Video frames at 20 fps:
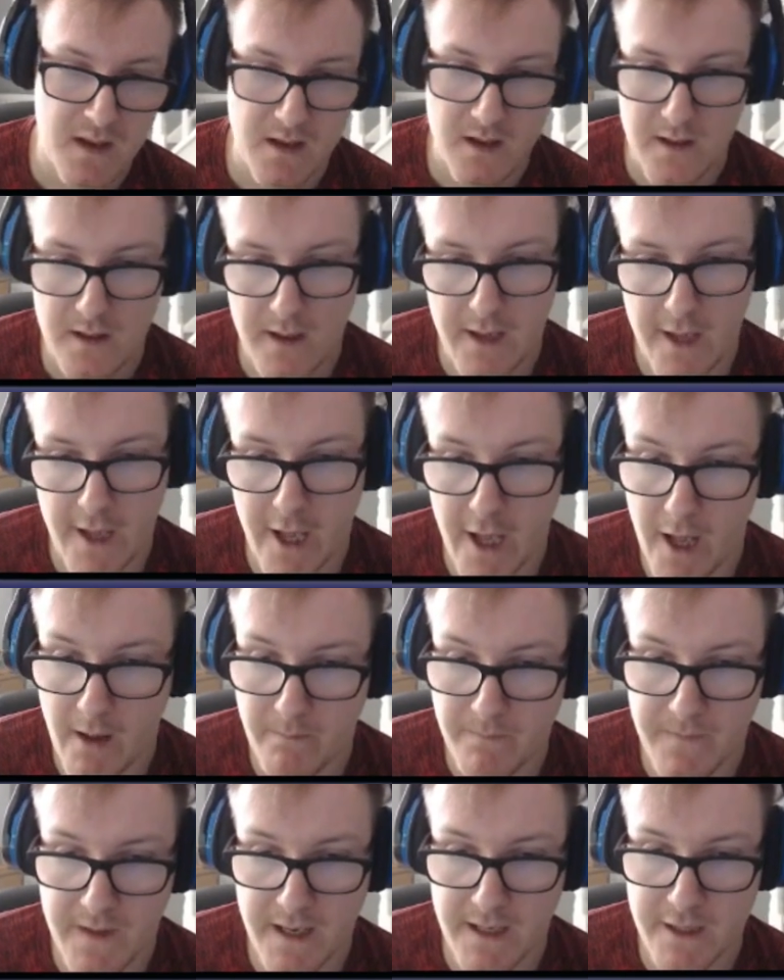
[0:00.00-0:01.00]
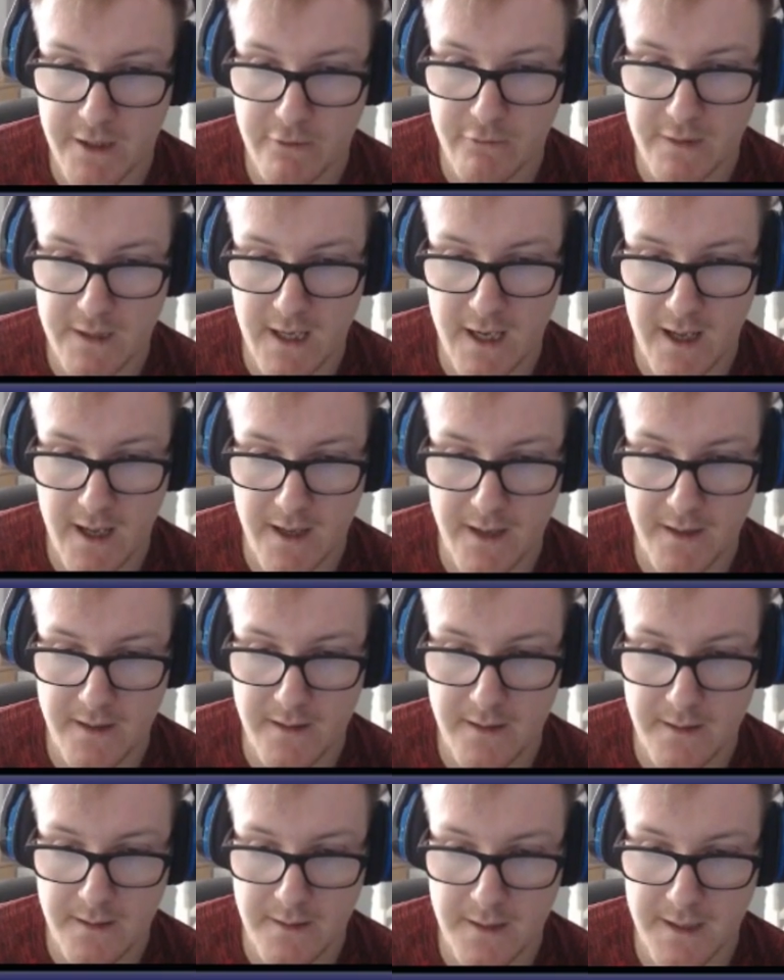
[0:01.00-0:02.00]
Then you can
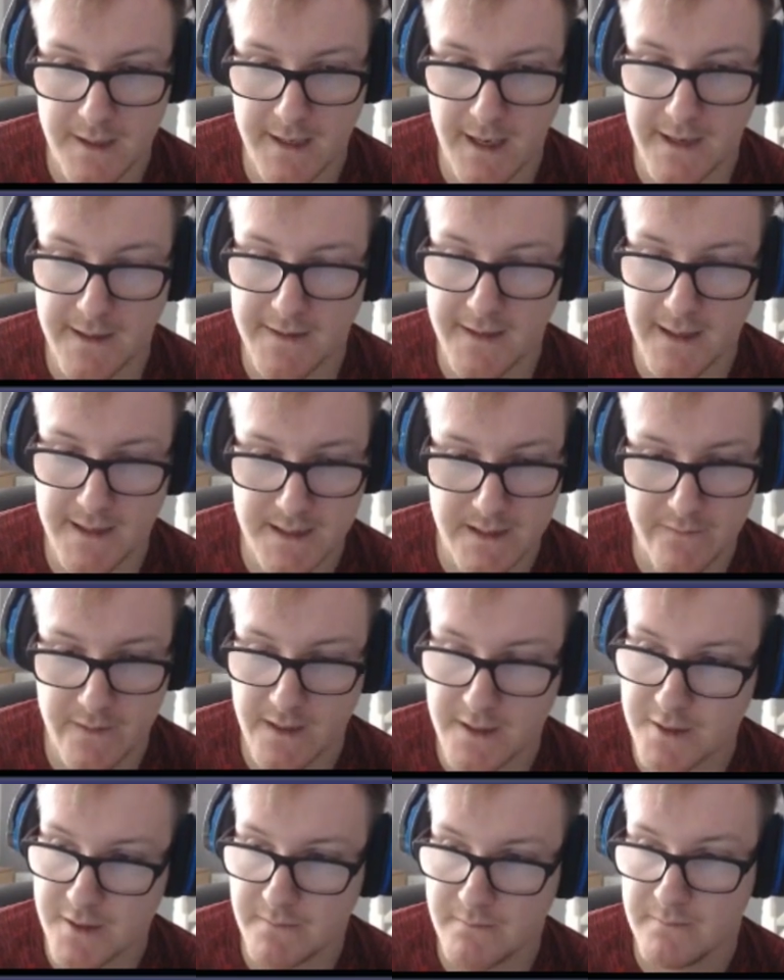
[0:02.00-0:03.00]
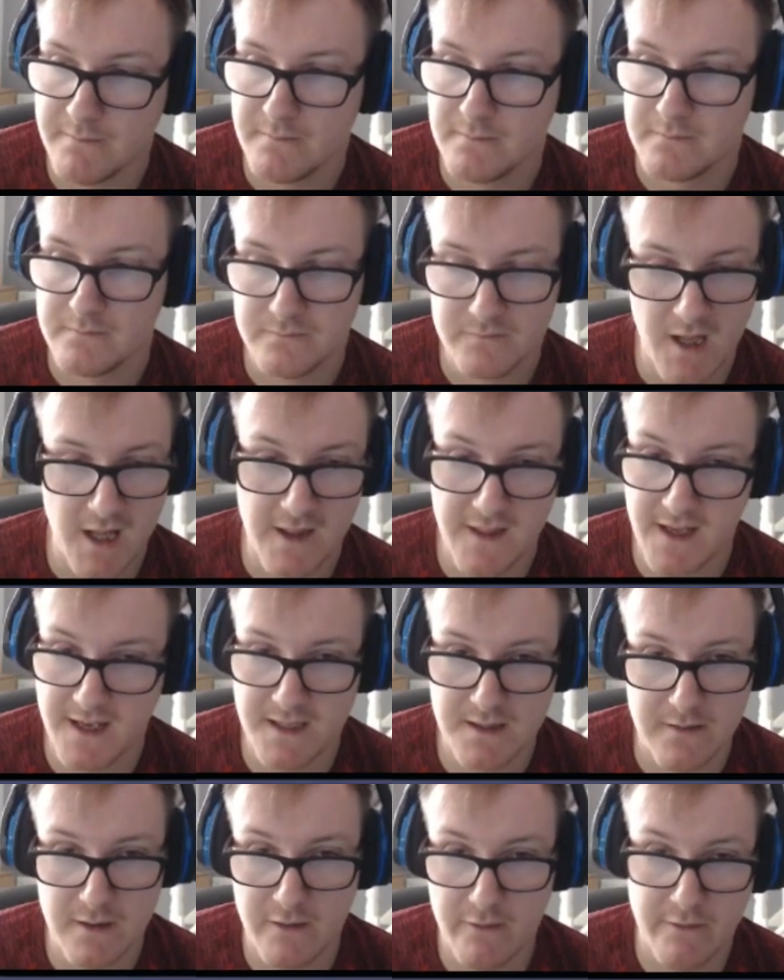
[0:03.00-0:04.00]
negate the activation. That's
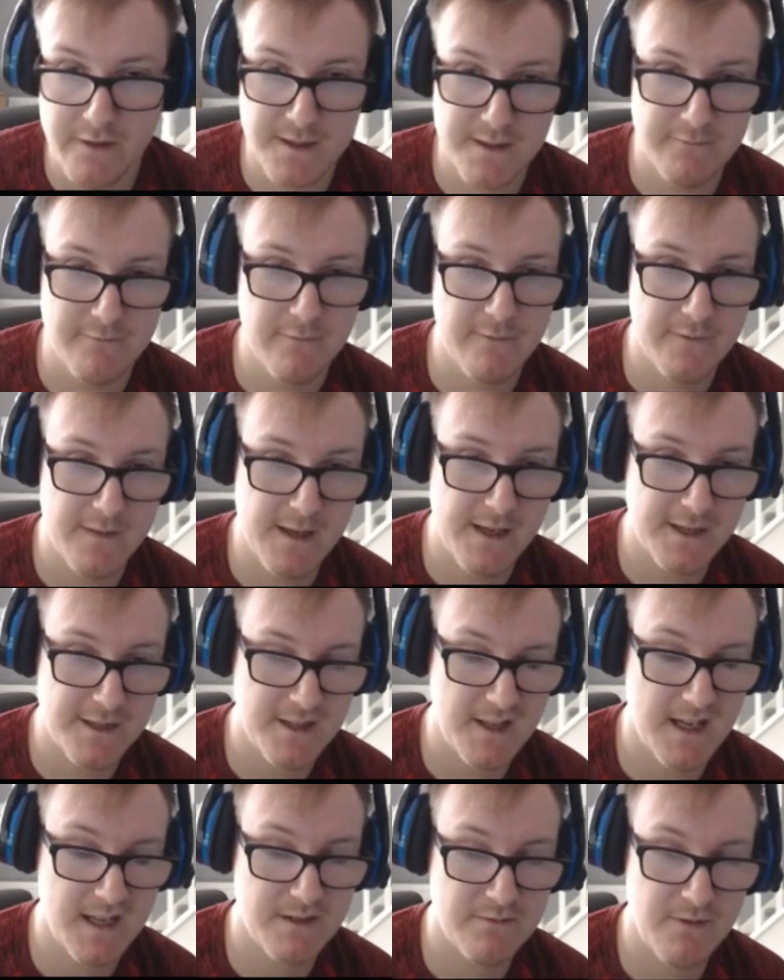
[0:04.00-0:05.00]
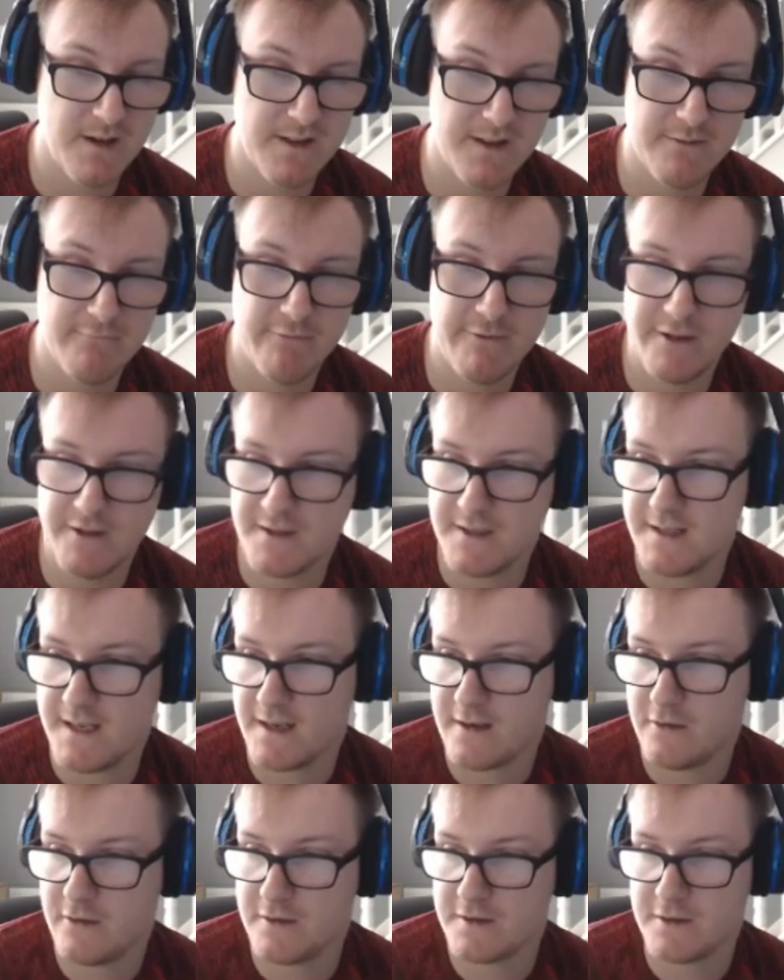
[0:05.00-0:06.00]
why we're using
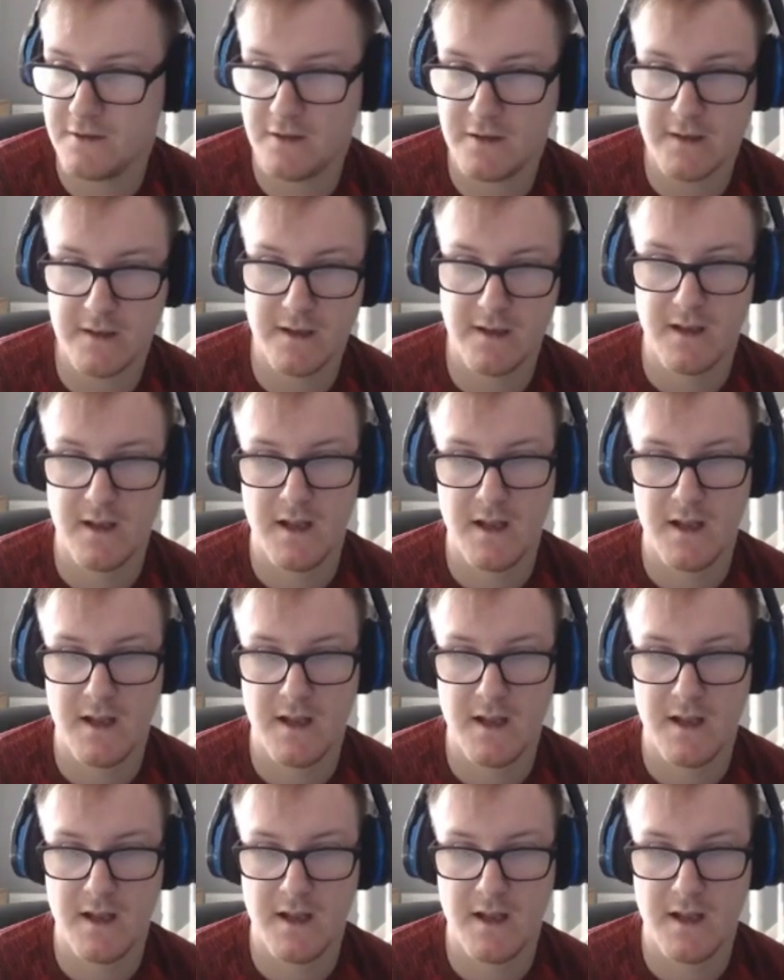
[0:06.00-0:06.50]
Decode Talker.